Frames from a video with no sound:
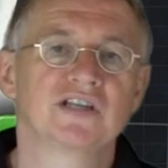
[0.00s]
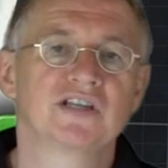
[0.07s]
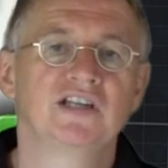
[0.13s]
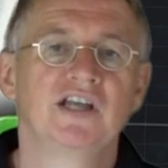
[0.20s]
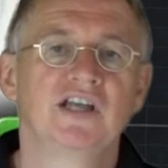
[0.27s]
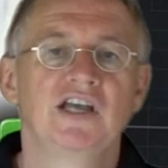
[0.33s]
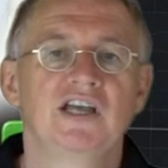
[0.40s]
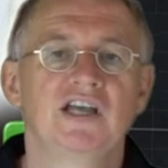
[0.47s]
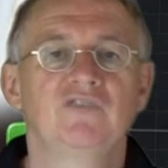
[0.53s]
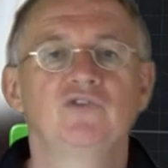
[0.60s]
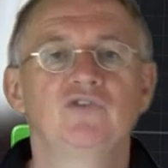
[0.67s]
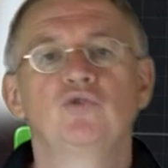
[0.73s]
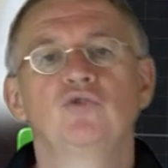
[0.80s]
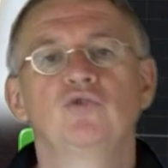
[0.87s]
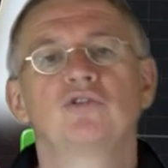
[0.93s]
and if
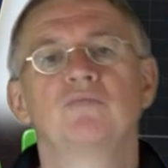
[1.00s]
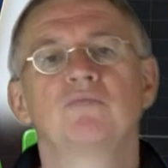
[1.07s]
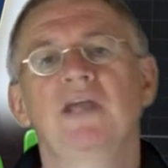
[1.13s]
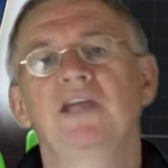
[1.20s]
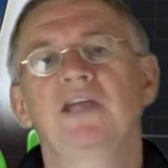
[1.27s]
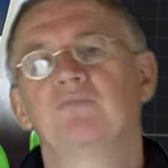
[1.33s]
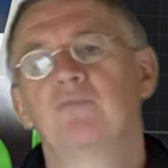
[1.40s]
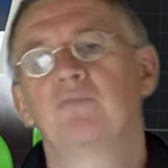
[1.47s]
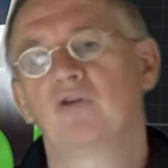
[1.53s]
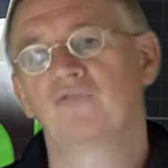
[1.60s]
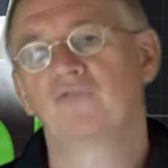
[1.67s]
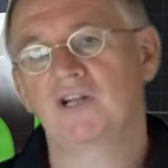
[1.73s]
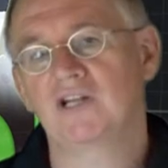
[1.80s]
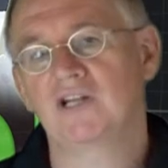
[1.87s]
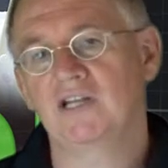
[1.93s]
you do not make it
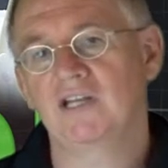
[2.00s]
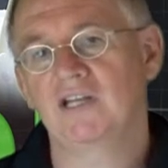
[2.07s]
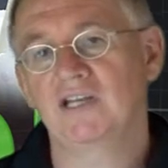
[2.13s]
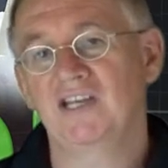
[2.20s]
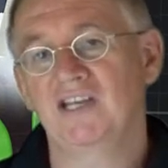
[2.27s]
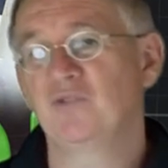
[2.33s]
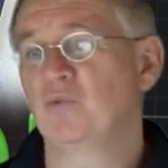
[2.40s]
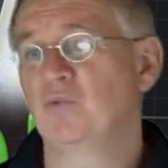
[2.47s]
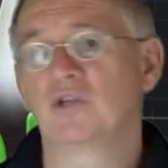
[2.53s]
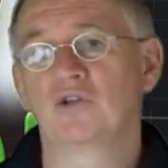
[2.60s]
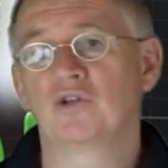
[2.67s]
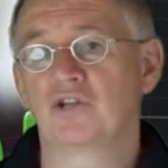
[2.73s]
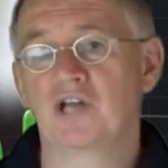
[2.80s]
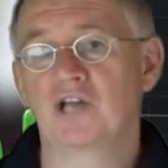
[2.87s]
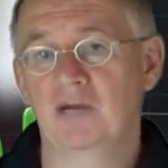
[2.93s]
perfectly, it will
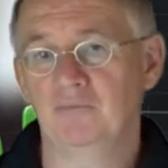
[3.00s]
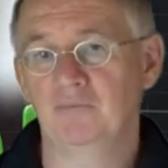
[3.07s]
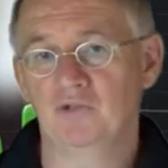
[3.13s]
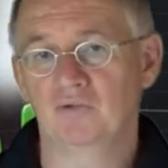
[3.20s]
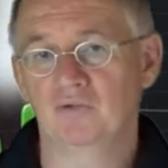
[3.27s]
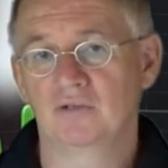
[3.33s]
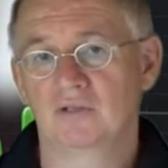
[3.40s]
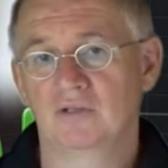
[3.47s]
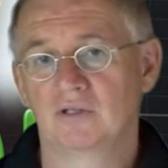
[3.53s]
not harm you.